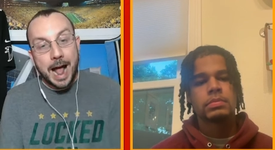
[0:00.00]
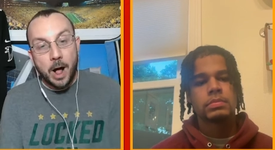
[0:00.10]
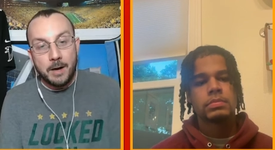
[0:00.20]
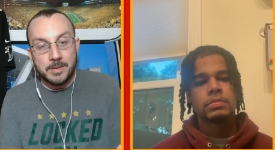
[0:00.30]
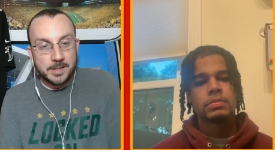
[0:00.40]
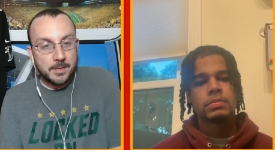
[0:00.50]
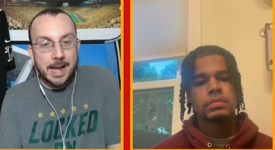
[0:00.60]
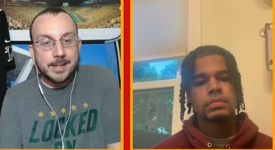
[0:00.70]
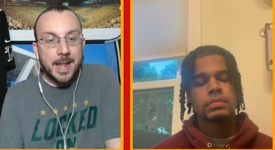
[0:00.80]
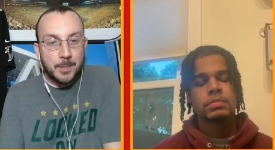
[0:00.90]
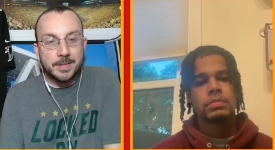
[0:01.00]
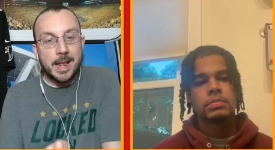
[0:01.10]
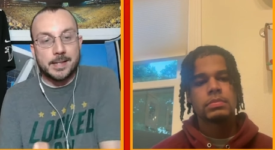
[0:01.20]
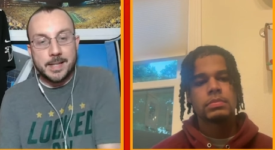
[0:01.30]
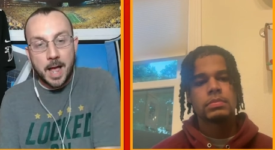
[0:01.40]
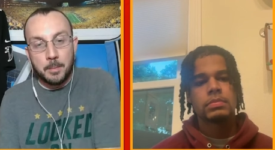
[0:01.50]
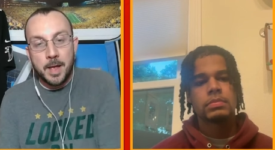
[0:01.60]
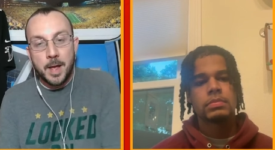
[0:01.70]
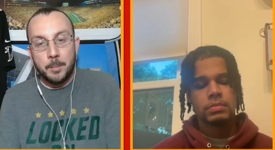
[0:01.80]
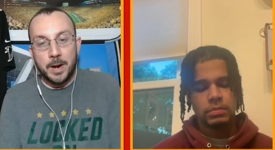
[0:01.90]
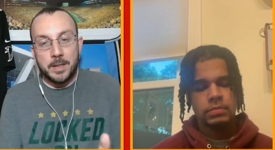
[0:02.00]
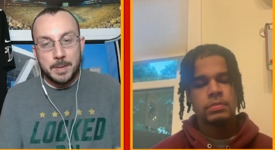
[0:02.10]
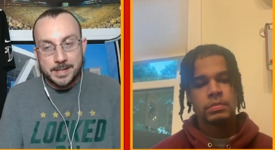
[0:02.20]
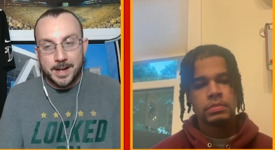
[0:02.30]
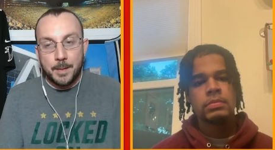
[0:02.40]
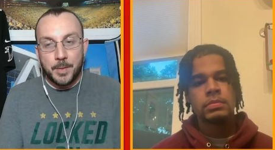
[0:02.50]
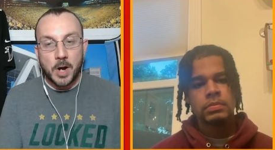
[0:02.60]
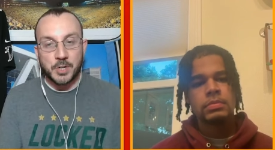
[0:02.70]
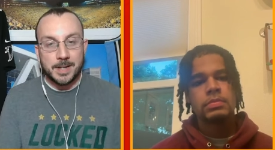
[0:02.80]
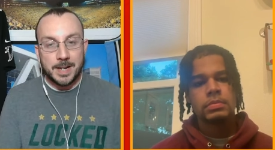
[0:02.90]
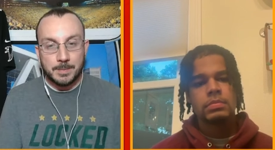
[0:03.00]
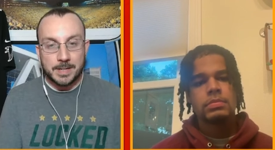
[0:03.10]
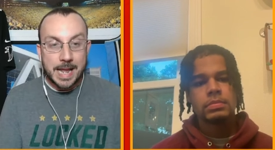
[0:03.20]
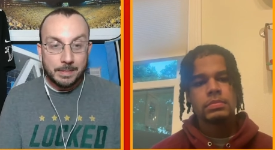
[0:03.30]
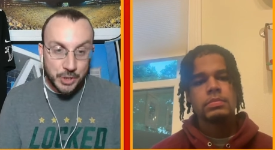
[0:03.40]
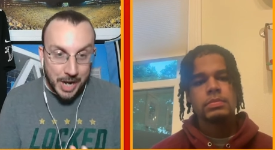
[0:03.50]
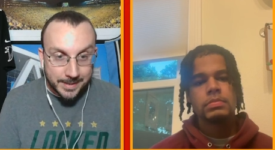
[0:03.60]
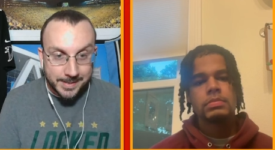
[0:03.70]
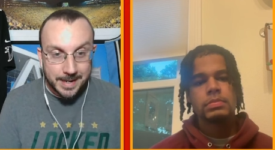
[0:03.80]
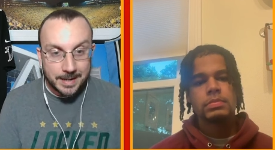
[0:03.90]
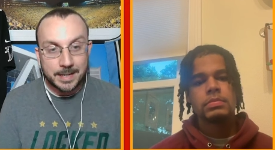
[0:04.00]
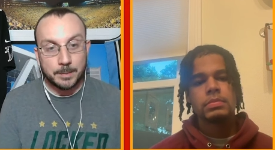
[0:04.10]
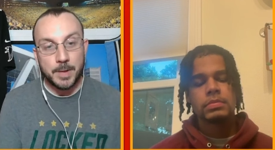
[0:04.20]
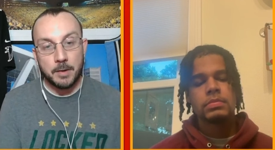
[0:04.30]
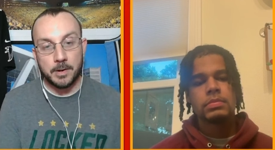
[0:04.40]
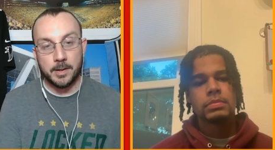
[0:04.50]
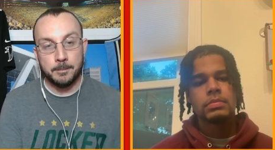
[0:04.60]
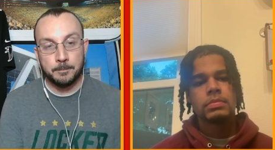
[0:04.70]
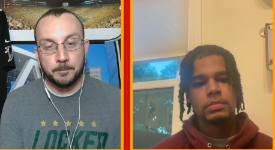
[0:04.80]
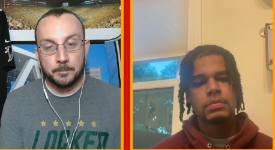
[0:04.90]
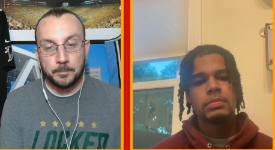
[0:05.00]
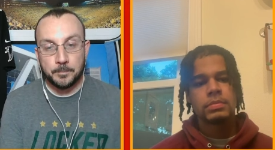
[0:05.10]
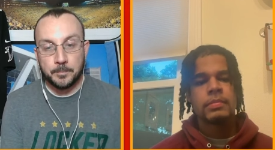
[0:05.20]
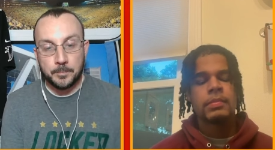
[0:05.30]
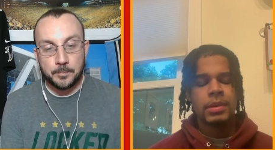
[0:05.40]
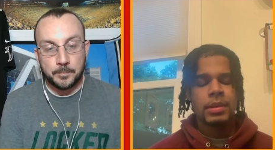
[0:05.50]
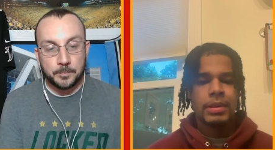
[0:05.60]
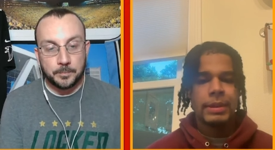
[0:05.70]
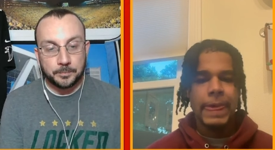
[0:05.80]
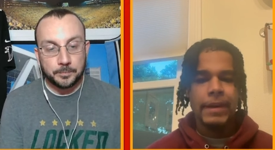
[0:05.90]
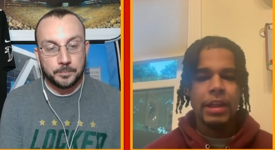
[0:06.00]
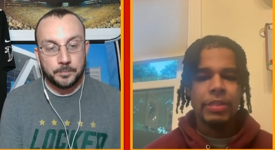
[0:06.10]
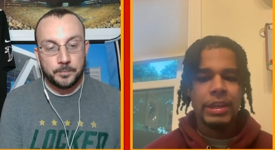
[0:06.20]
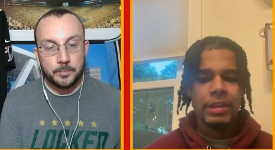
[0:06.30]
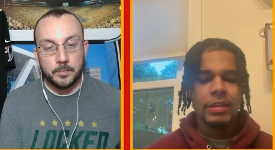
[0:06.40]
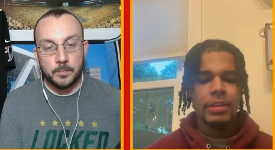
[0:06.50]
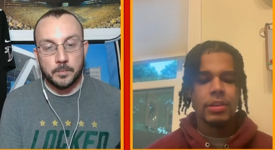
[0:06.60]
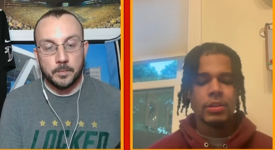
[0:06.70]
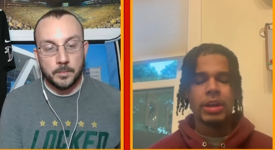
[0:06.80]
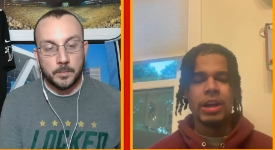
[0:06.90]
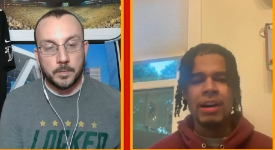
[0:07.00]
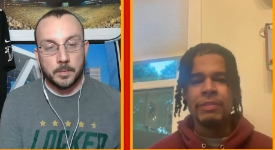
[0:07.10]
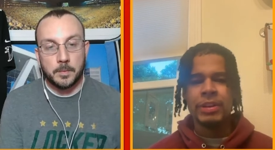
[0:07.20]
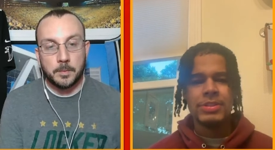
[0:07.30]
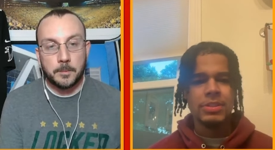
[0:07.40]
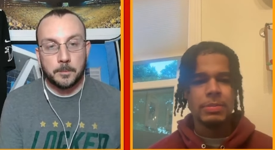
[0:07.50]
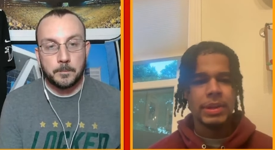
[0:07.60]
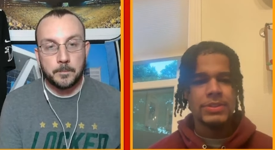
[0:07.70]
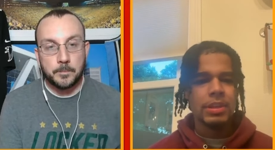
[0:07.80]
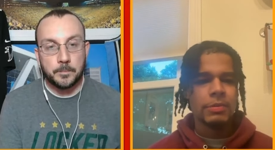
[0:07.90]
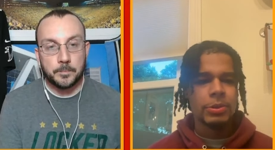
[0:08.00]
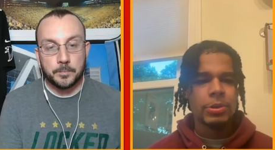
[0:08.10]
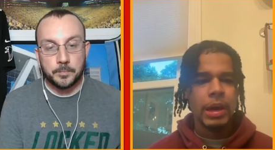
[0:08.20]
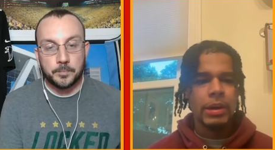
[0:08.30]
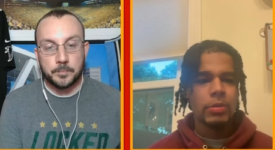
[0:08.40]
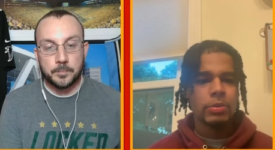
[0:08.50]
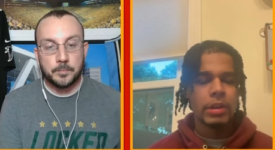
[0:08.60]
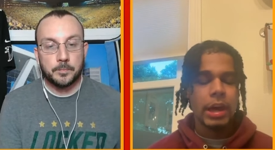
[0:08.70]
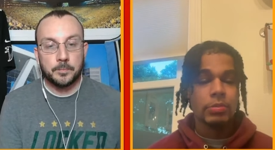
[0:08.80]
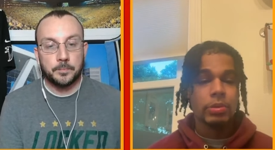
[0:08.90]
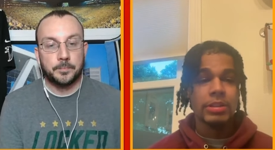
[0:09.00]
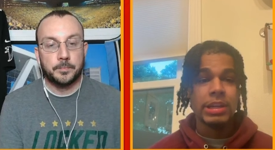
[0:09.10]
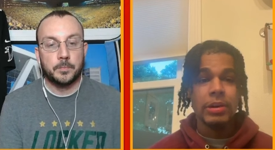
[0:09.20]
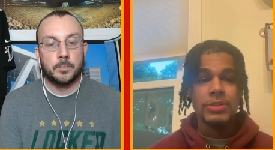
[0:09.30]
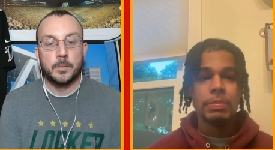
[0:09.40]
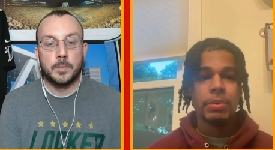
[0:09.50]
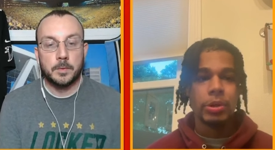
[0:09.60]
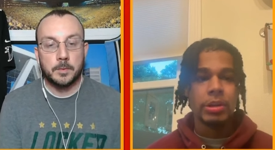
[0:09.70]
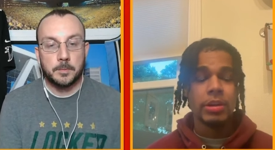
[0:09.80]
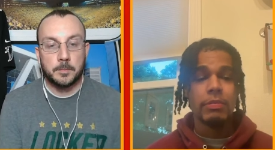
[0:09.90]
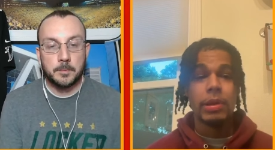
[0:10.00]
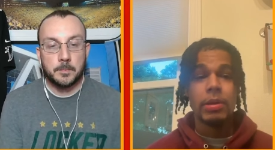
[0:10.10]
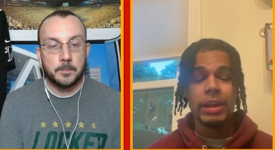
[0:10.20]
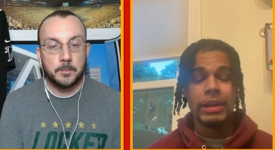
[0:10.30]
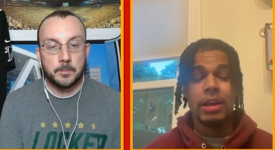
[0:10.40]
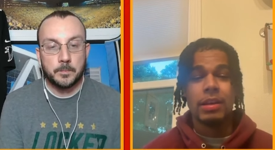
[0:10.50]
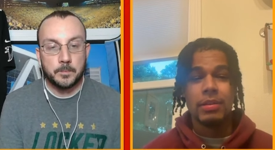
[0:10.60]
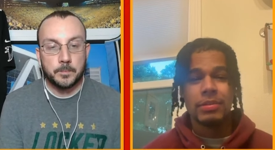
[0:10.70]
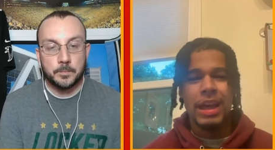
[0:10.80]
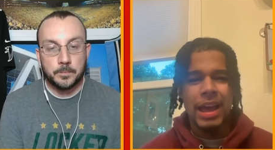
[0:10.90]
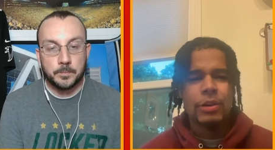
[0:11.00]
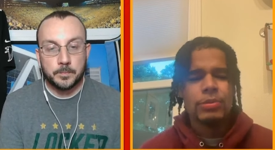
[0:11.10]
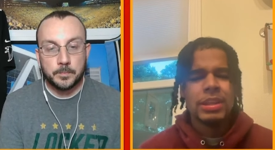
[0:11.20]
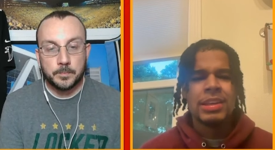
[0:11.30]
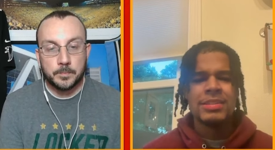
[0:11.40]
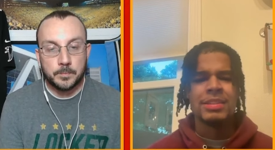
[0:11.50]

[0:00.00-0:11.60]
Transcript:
Speaker 1: now. Obviously, the next step is the next step. But in the meantime, the Hawks just need him to take the shots and take them confidently.
Speaker 2: Yeah. And I think the confidence is the biggest thing for him. I don't, I don't really doubt his ability to, like, I don't think he's